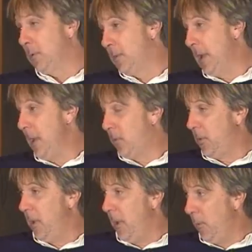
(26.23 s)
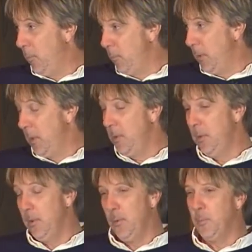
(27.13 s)
on stage today with me and
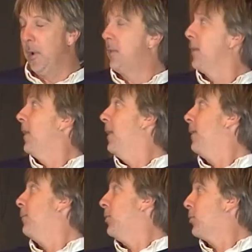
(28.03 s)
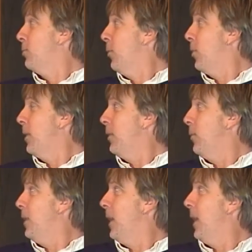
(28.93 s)
you, but this morning
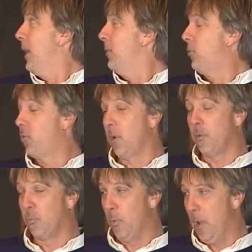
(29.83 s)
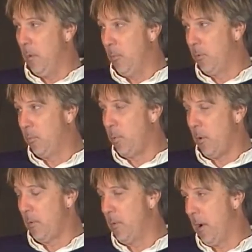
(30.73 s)
we had Charlotte's Web, which is part of